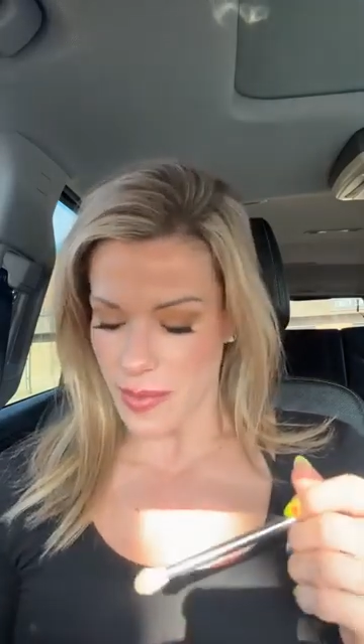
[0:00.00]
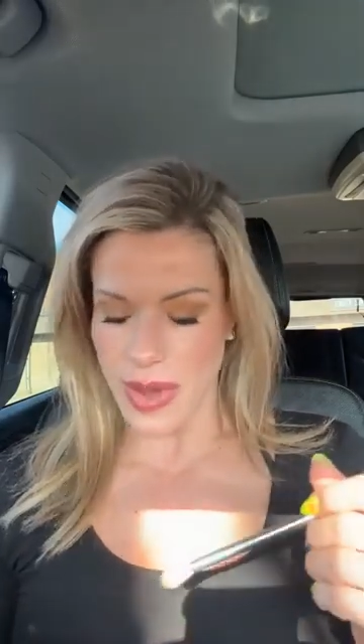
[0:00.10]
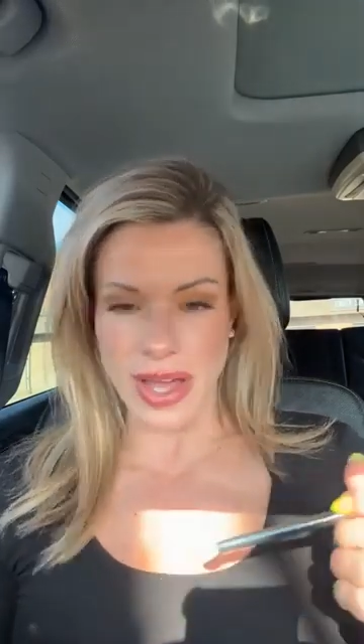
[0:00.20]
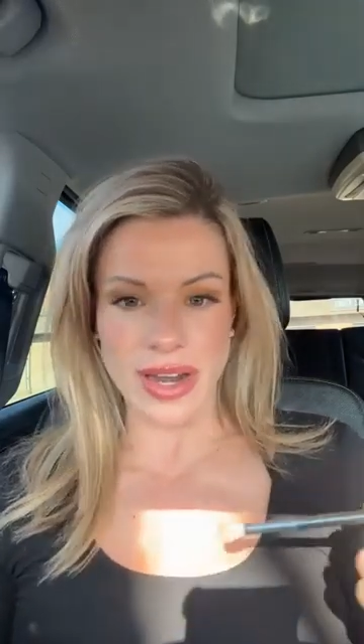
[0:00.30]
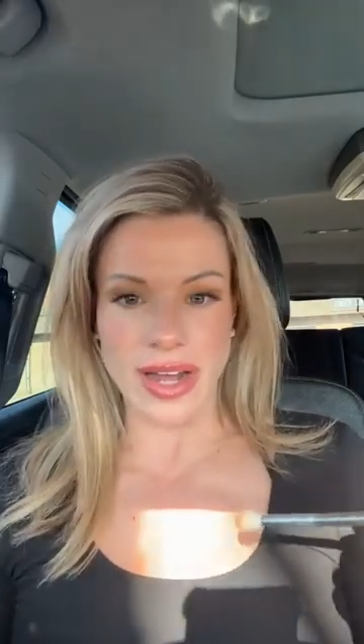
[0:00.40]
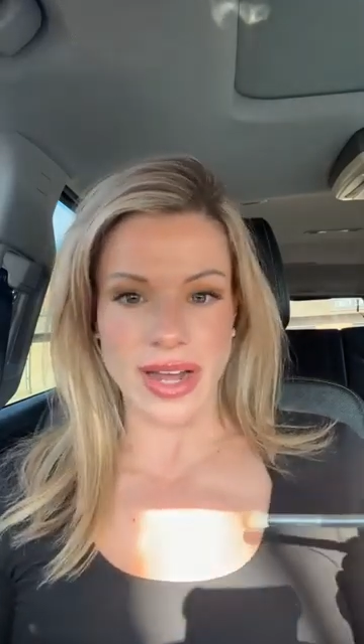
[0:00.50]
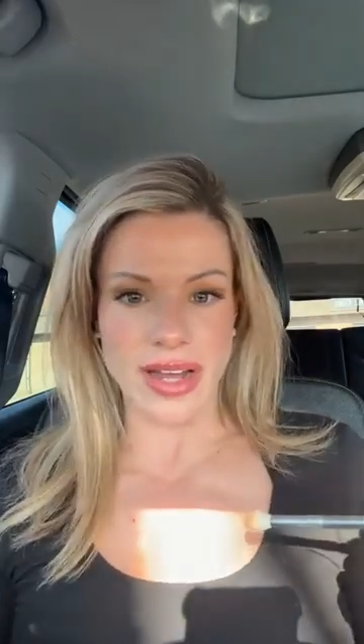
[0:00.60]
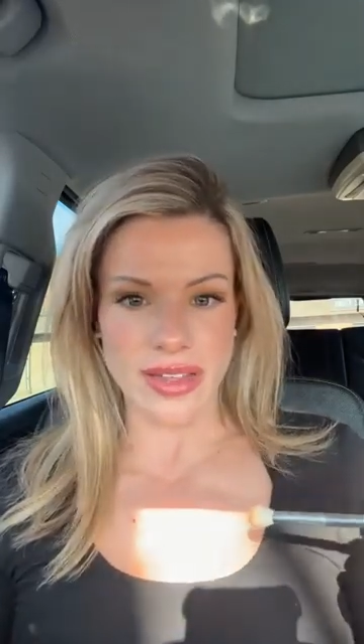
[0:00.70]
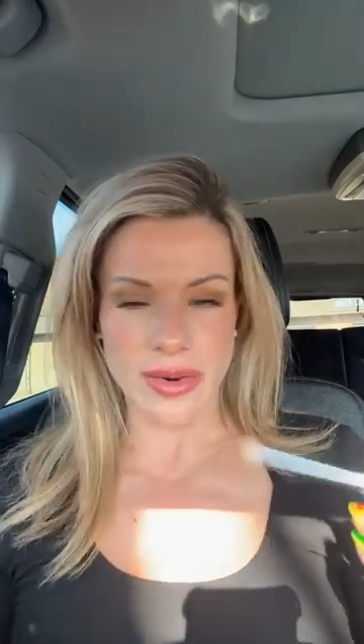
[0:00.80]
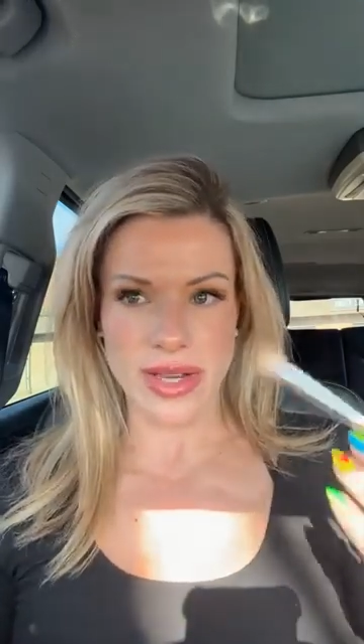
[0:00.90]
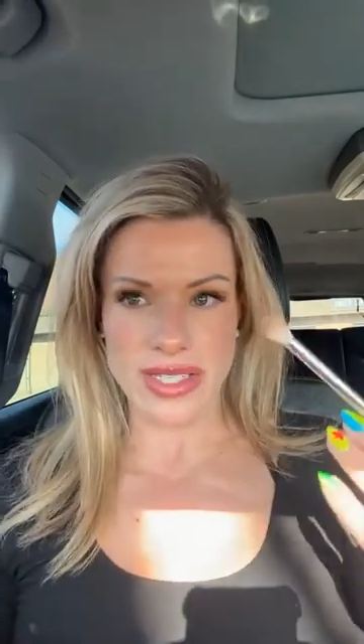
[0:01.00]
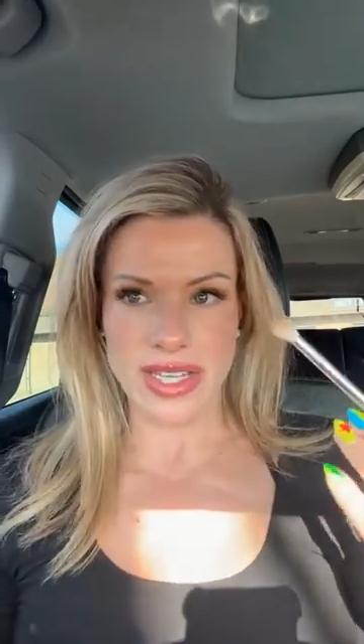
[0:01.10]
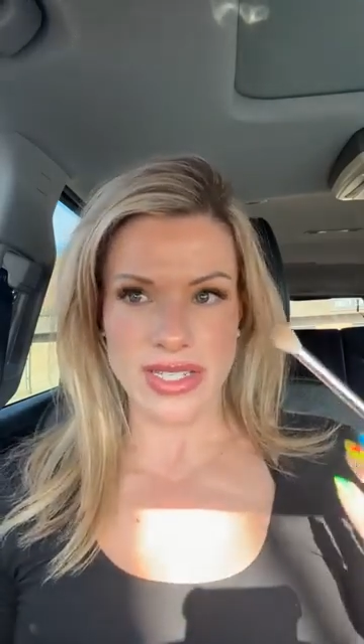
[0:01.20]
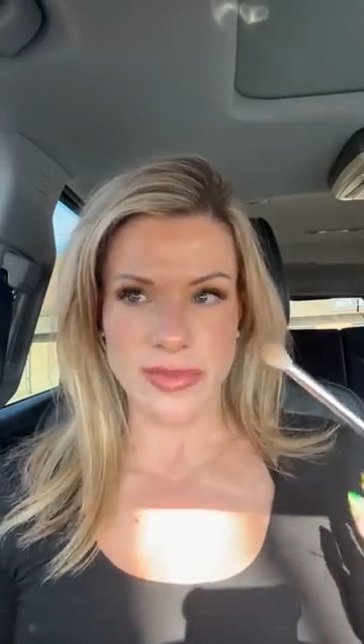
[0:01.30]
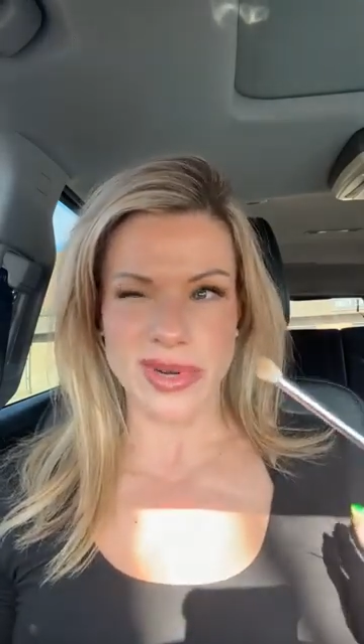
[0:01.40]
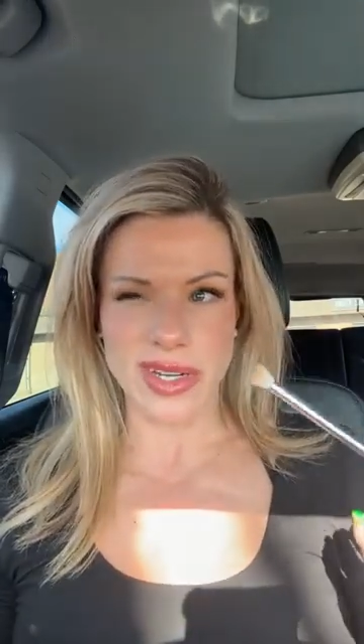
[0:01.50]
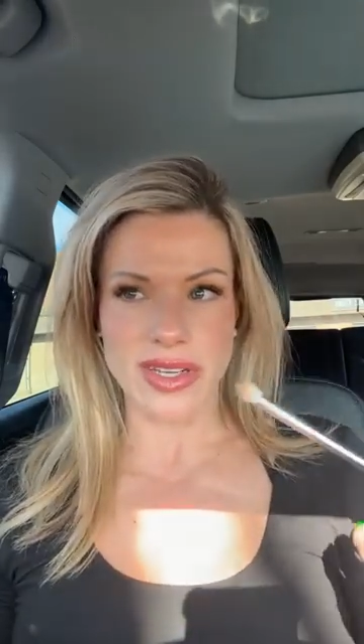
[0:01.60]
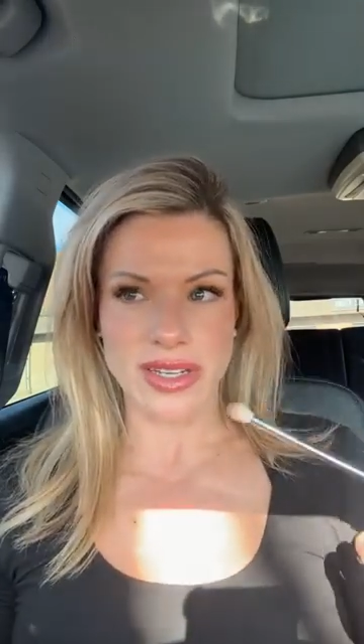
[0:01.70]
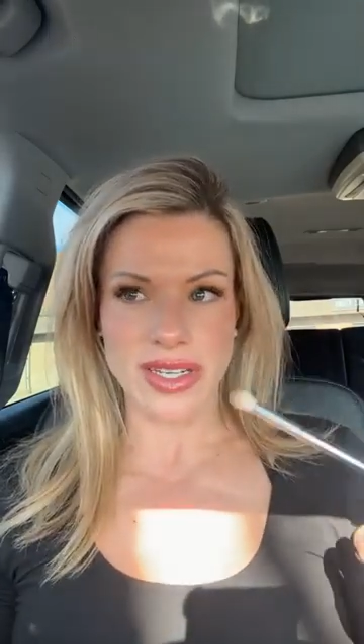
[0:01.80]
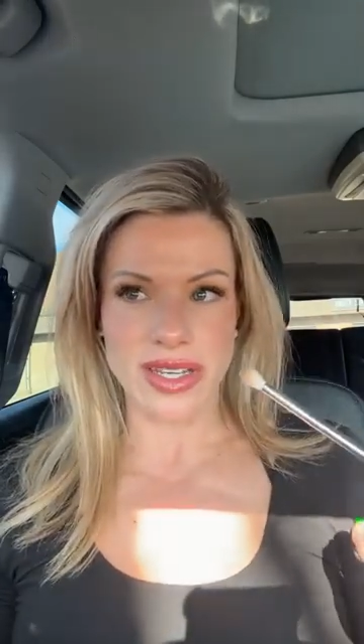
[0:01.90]
But otherwise, I did pretty
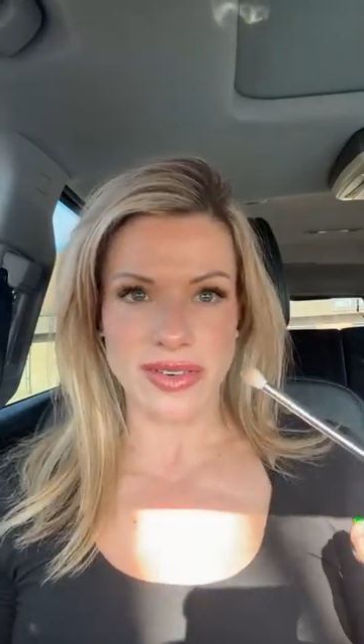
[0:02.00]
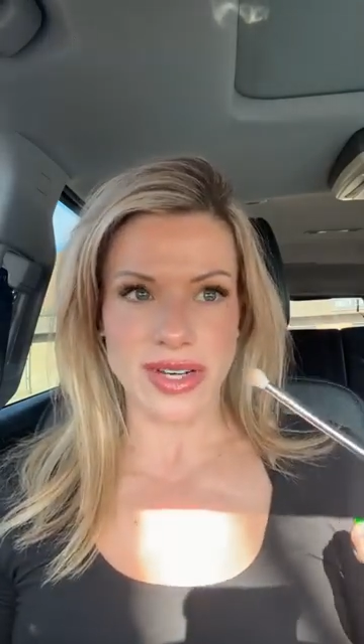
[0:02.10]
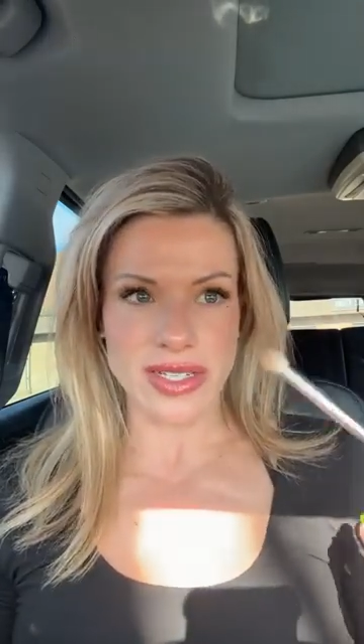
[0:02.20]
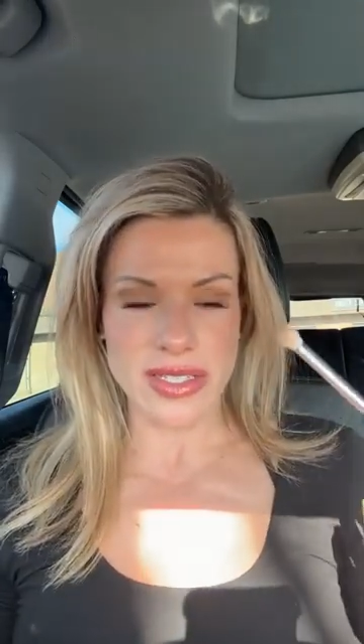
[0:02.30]
good getting rid of